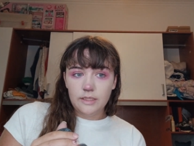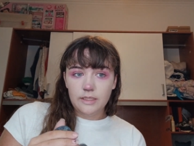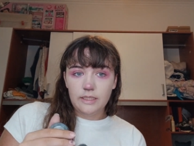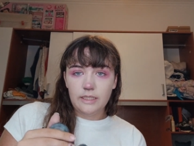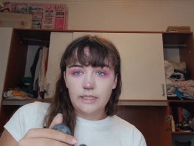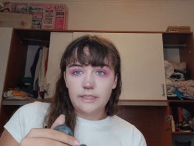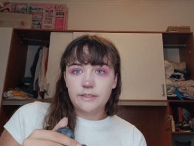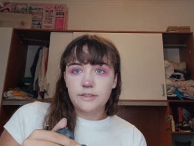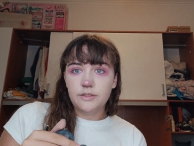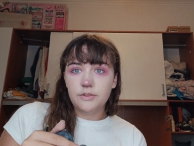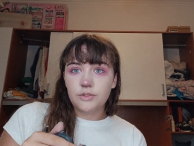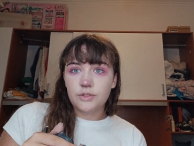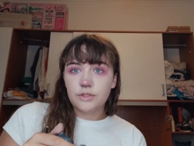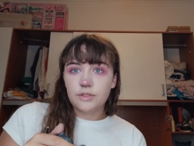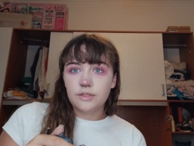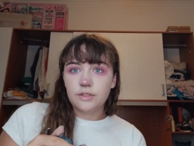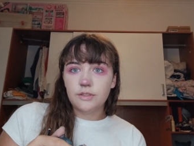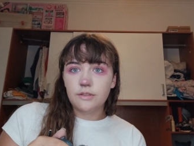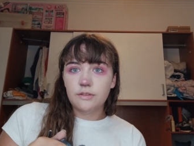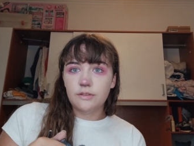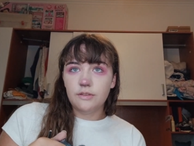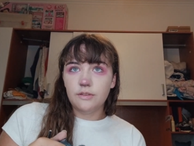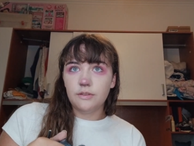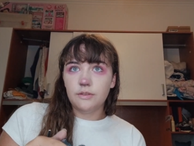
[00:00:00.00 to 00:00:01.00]
I used
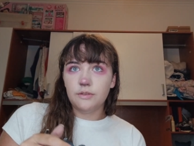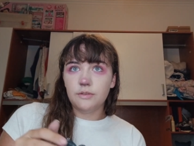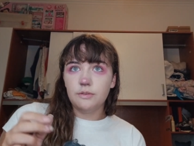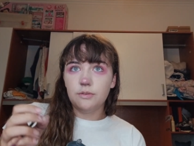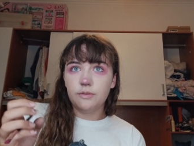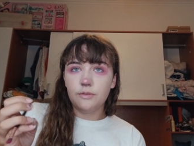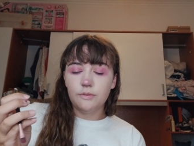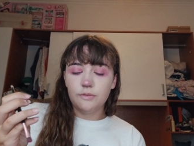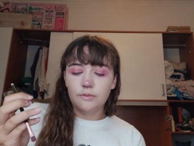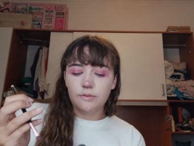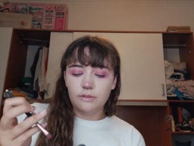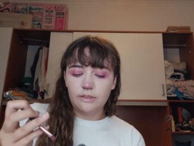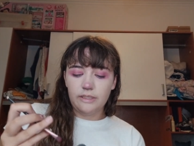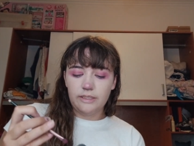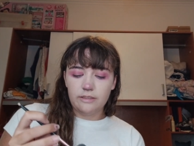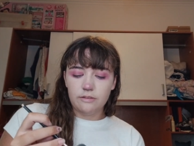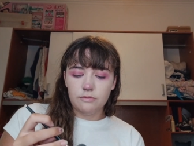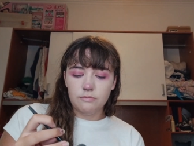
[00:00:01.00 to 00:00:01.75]
to do, like,